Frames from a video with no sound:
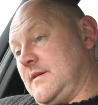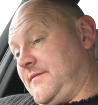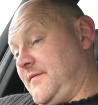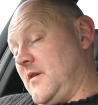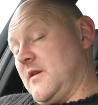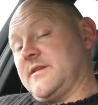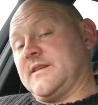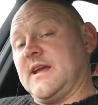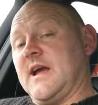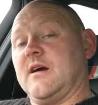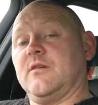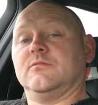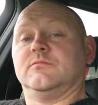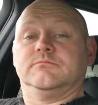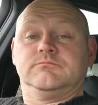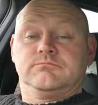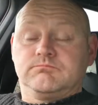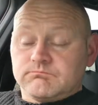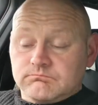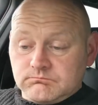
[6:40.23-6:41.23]
I followed it out
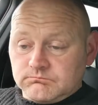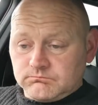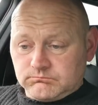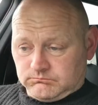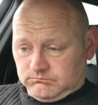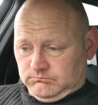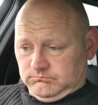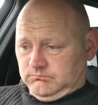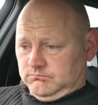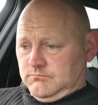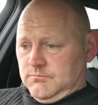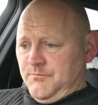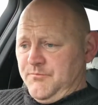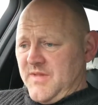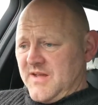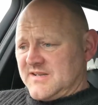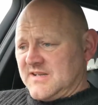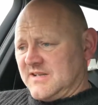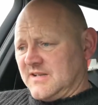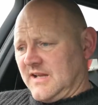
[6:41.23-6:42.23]

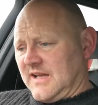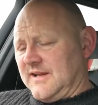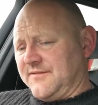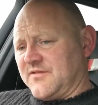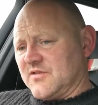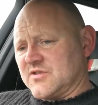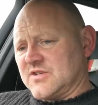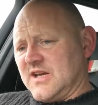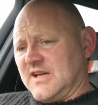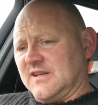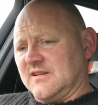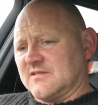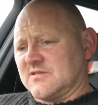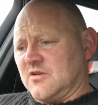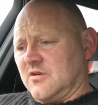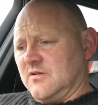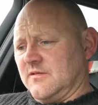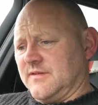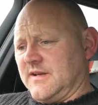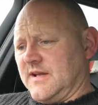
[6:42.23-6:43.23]
I didn't leave the scene
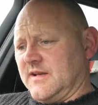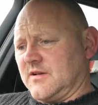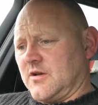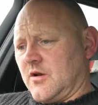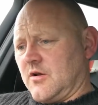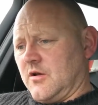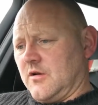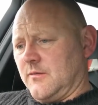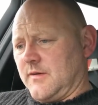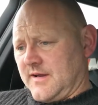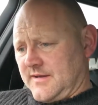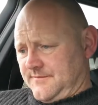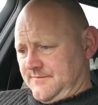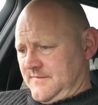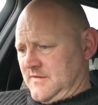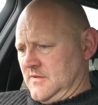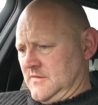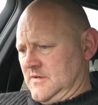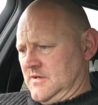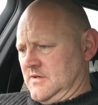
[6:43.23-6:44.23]
until it had gone all the way
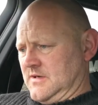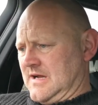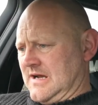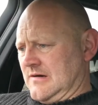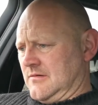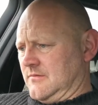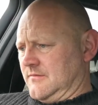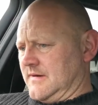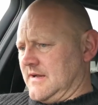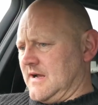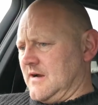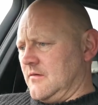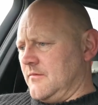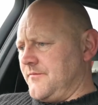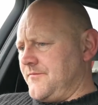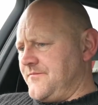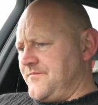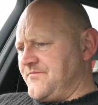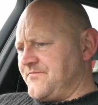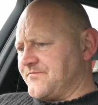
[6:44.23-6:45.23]
out. Now,